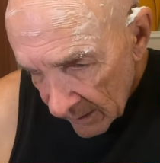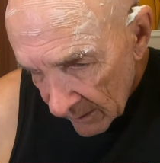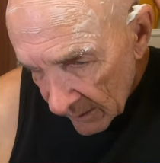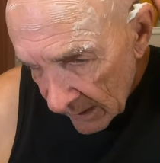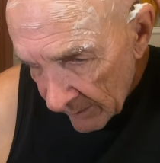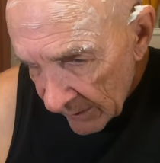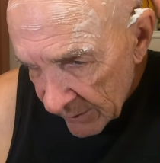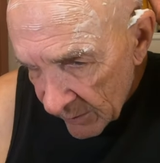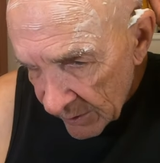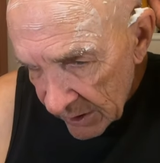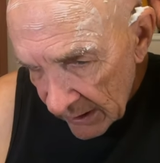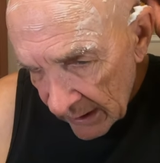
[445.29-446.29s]
Okay, I'm going to
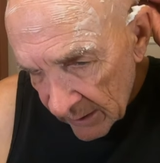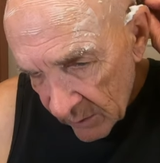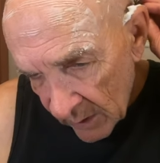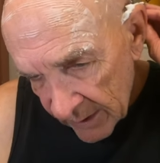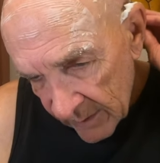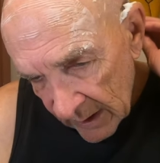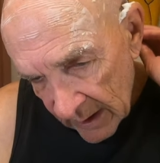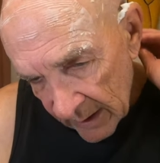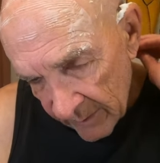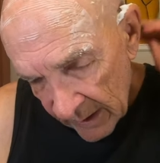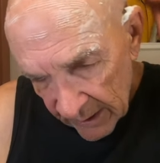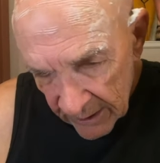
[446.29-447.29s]
switch hands. Watch me cut
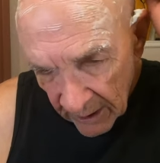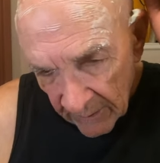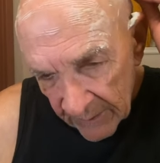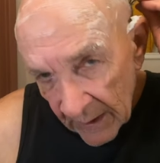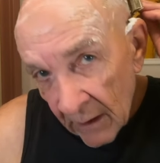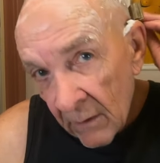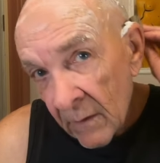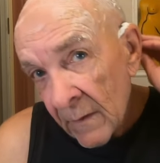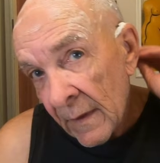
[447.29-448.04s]
myself now.